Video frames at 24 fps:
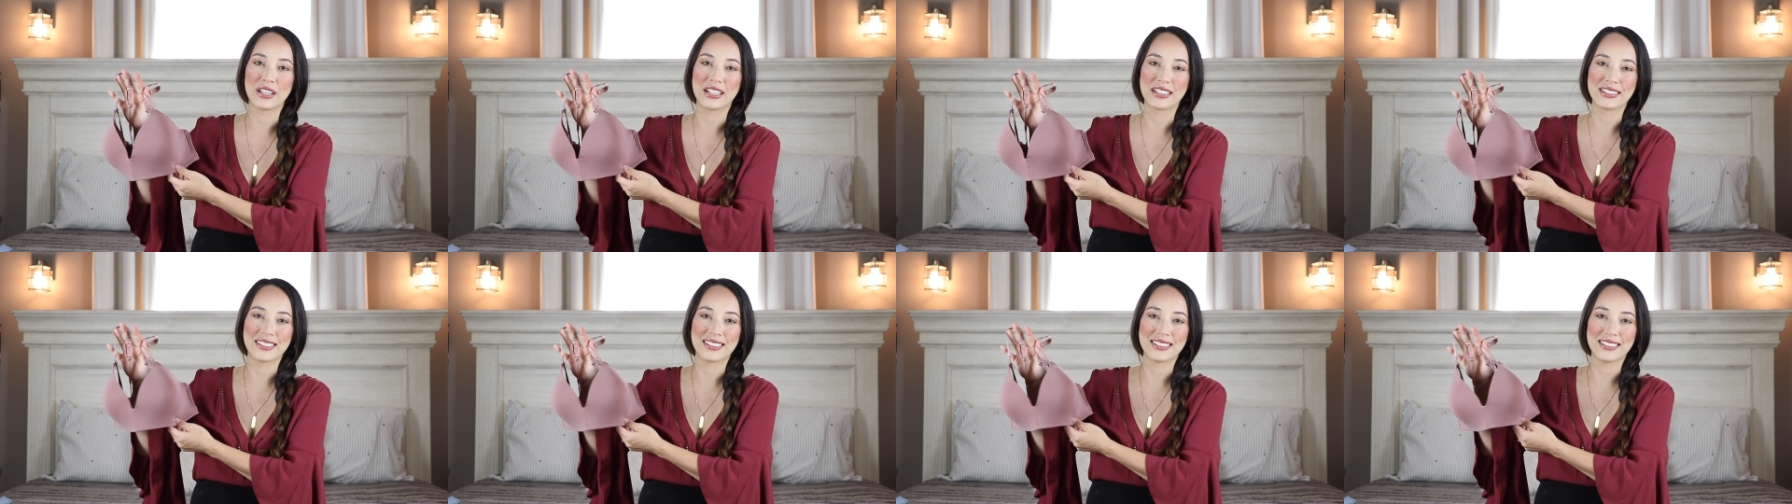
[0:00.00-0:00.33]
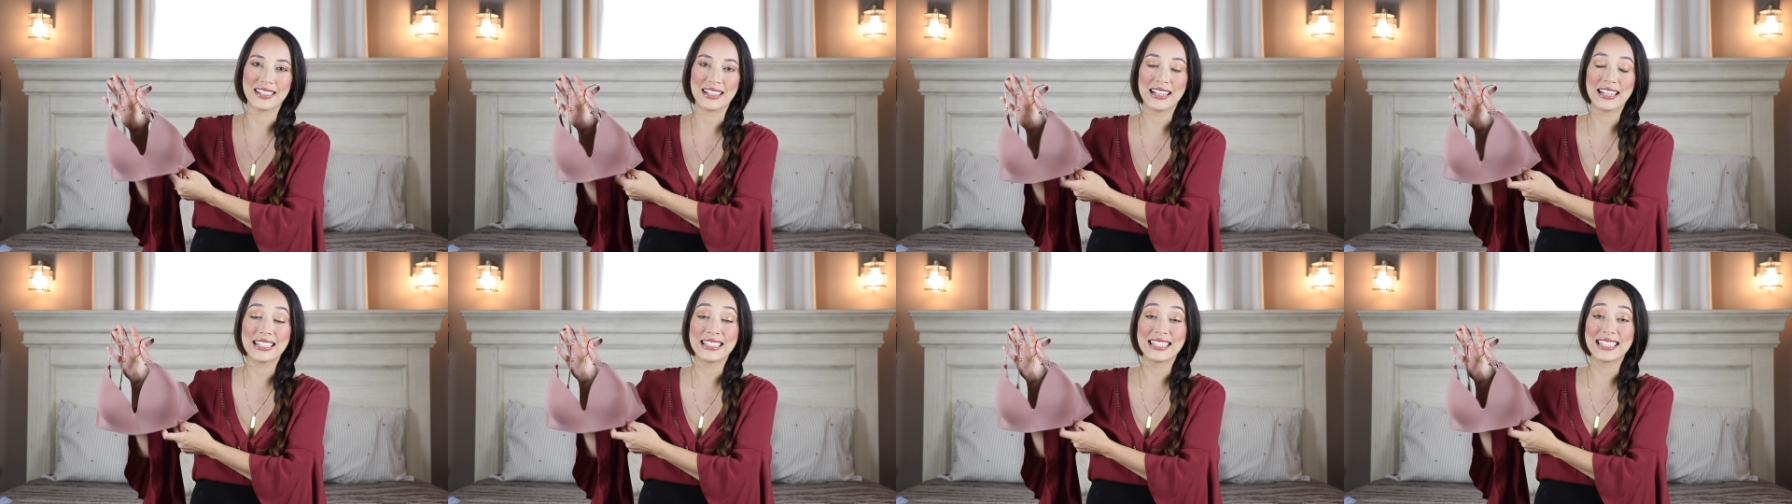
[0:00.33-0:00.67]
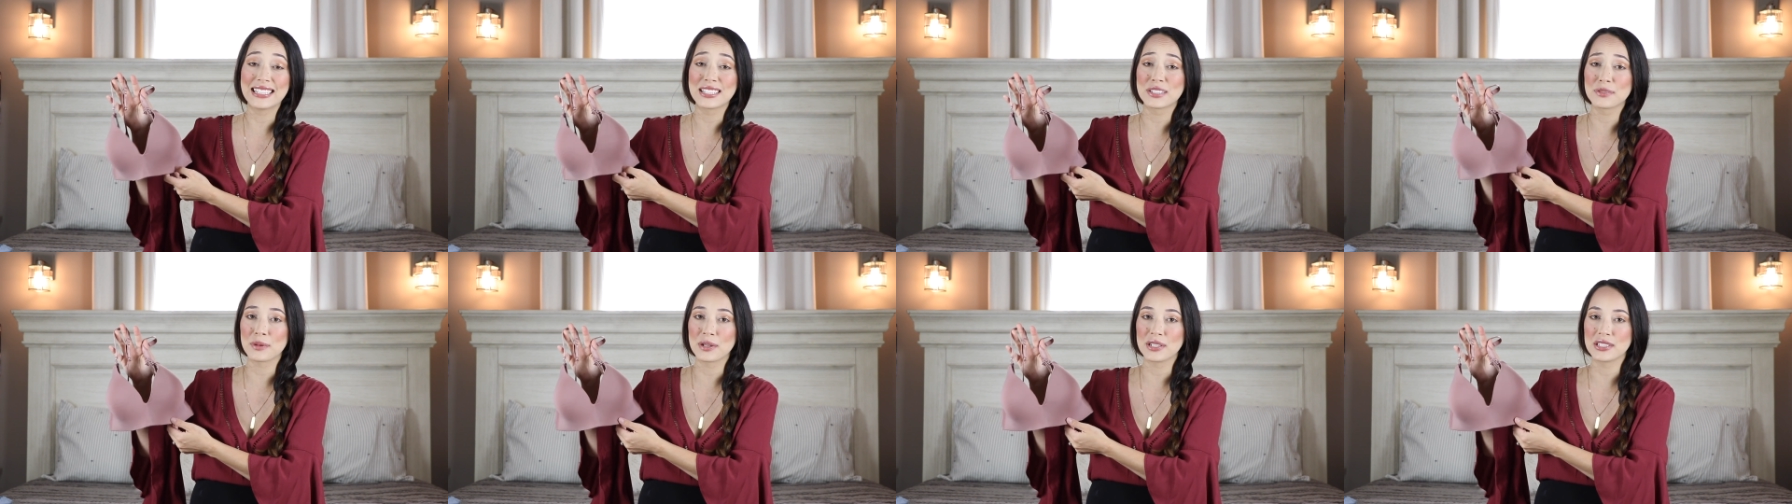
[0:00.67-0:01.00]
that's
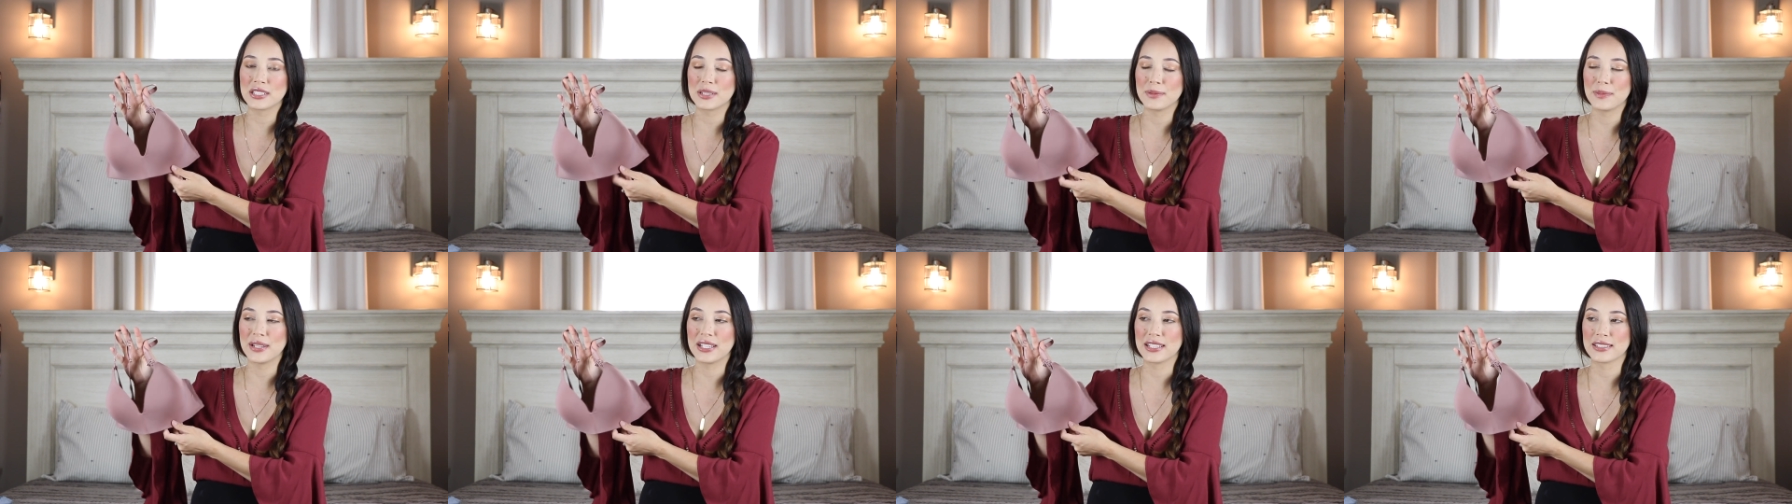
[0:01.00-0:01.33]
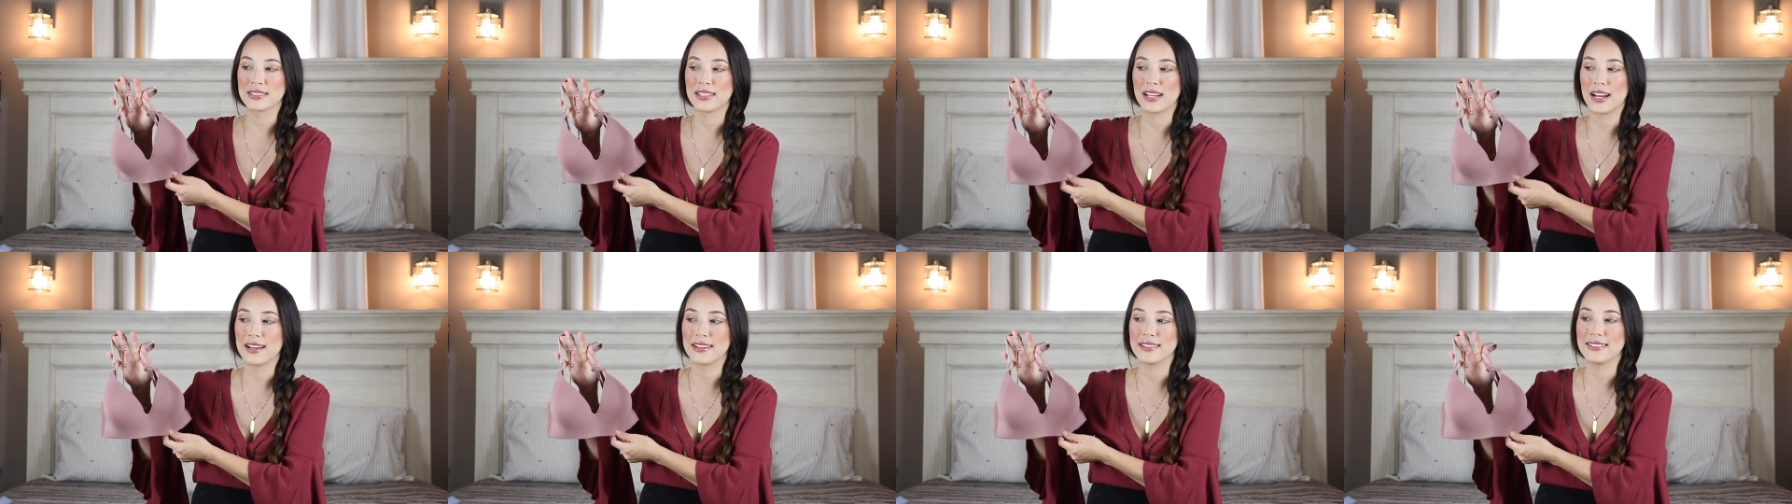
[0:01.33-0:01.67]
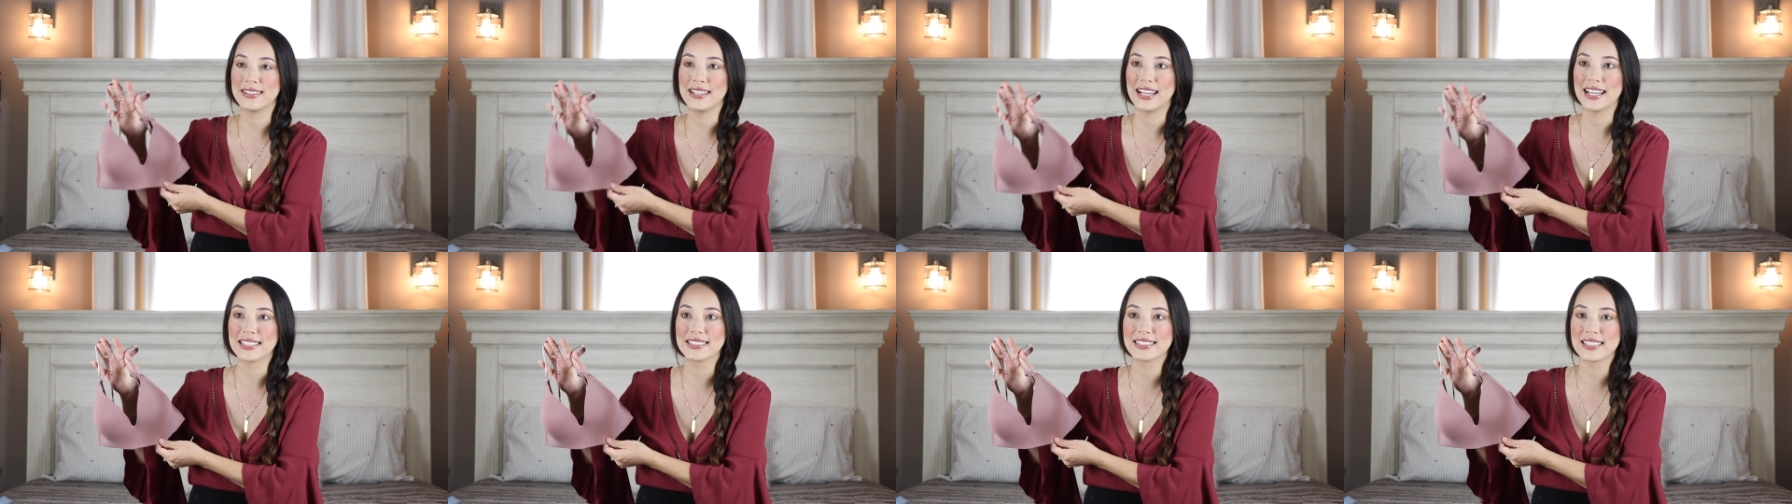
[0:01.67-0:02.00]
this one to me is not
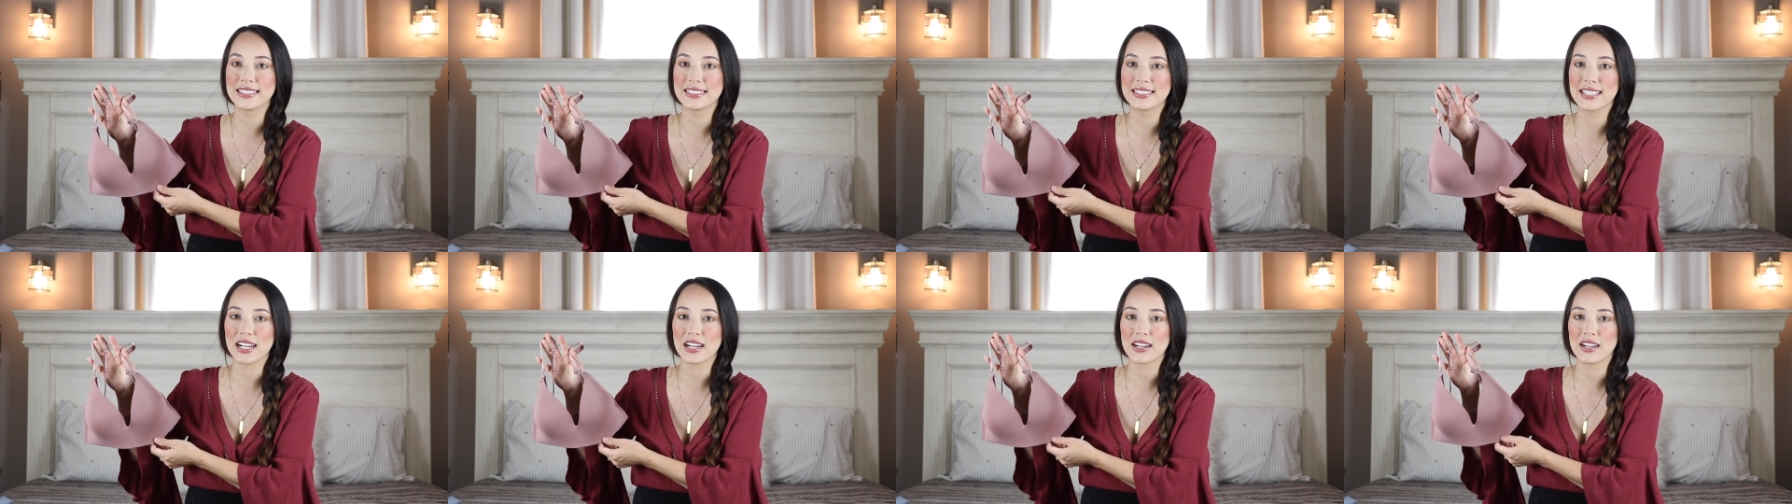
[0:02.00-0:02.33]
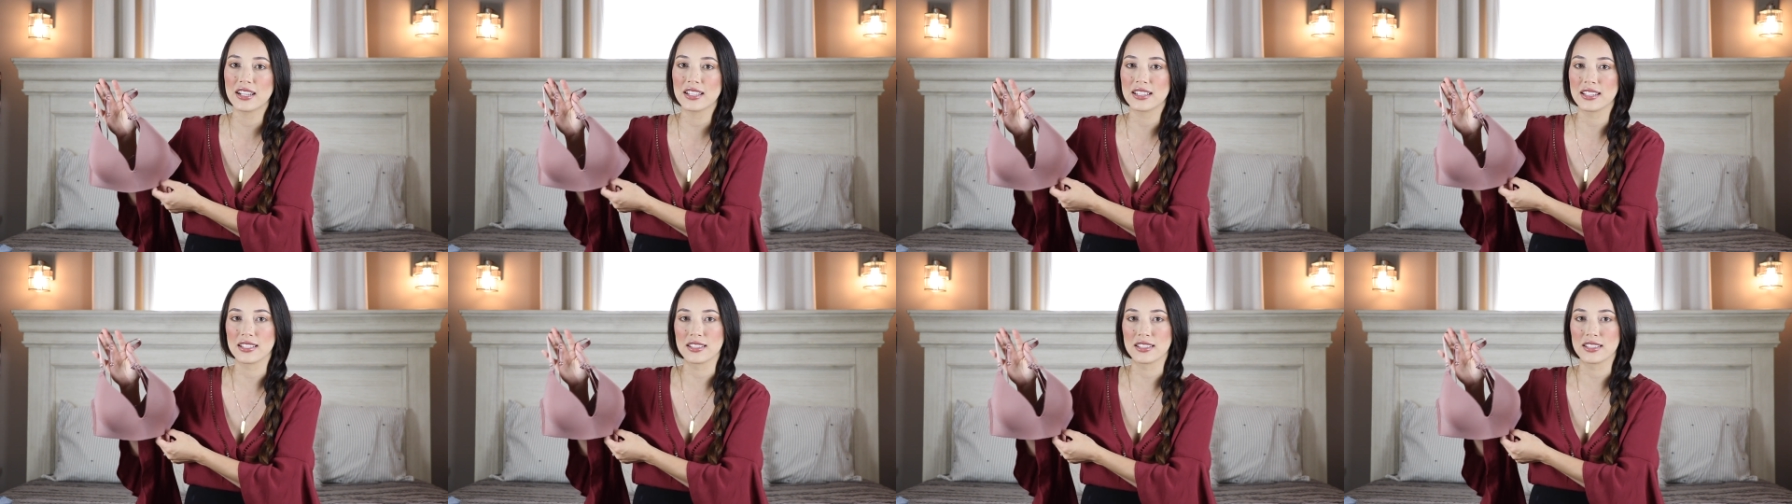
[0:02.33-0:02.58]
necessary.